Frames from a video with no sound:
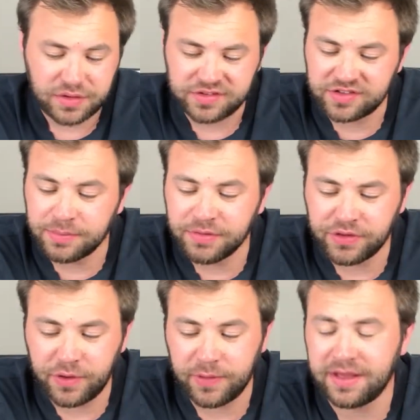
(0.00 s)
some of
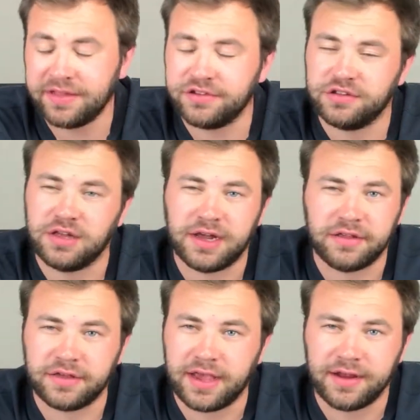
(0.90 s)
the girl there's a lot
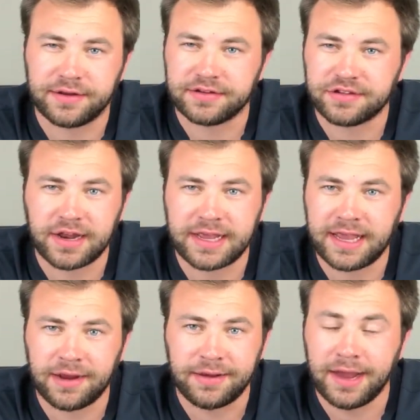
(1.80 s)
of the characters and I
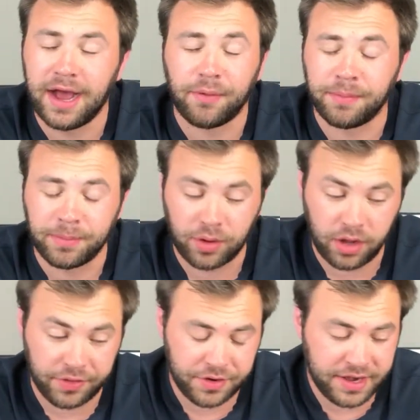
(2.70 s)
cannot remember
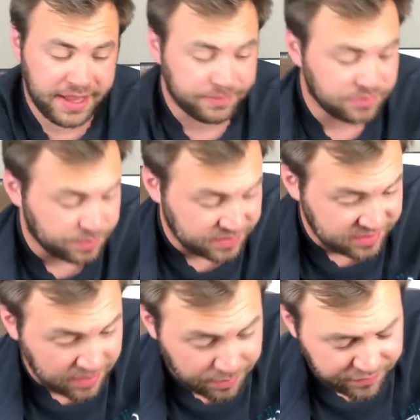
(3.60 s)
all their names, but
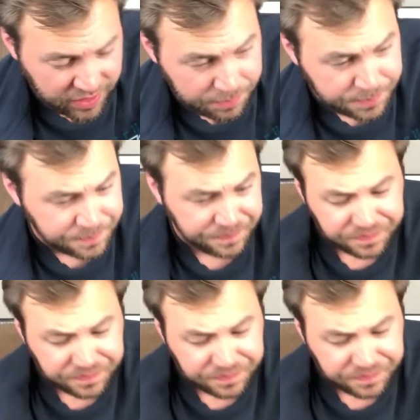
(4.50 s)
some of them